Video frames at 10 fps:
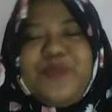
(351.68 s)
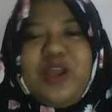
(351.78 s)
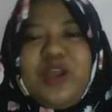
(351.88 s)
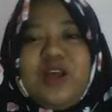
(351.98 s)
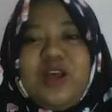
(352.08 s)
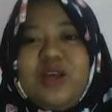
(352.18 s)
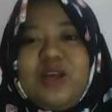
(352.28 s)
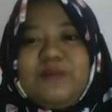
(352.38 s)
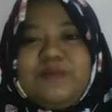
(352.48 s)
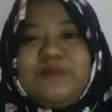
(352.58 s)

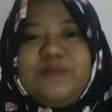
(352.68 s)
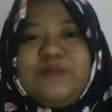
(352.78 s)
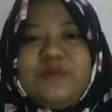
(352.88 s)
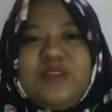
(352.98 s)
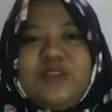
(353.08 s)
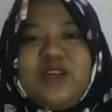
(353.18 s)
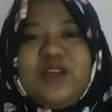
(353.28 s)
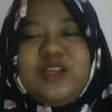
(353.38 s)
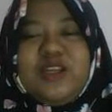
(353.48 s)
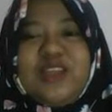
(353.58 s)
Um,
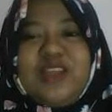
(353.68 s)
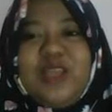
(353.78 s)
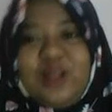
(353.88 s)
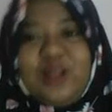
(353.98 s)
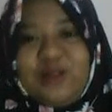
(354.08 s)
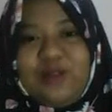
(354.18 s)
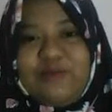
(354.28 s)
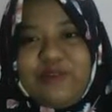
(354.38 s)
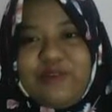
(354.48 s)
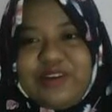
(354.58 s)
the title
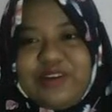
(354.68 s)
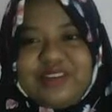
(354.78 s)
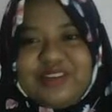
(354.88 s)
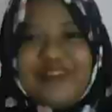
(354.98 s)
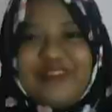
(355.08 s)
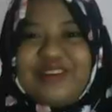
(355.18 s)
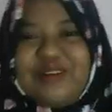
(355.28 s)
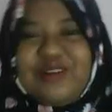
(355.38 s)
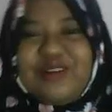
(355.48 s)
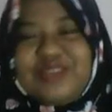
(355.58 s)
for these
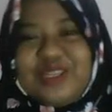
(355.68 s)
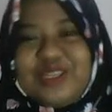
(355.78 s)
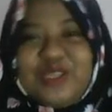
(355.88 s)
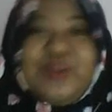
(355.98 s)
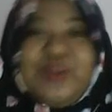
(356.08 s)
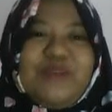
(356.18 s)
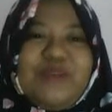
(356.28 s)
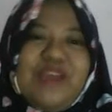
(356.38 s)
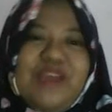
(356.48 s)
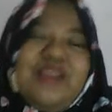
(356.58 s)
articles is unique,
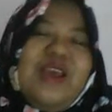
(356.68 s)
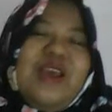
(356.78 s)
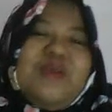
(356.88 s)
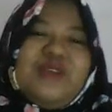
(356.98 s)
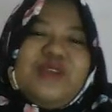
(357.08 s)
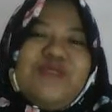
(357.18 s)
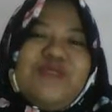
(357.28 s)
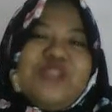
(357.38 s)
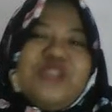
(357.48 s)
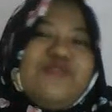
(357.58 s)
right? Because
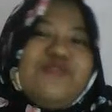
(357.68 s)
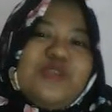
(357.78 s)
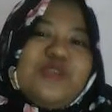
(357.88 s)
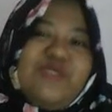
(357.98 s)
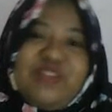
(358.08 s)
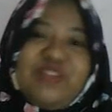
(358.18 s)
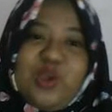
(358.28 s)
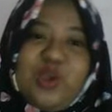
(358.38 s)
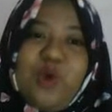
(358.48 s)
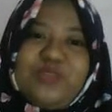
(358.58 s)
face to face with the
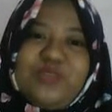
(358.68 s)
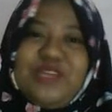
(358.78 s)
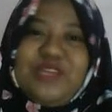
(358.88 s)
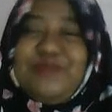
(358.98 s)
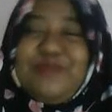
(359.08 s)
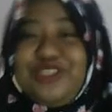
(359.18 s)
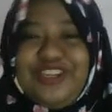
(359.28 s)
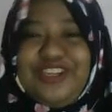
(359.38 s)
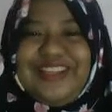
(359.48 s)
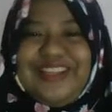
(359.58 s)
ghost in the
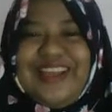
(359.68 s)
machine.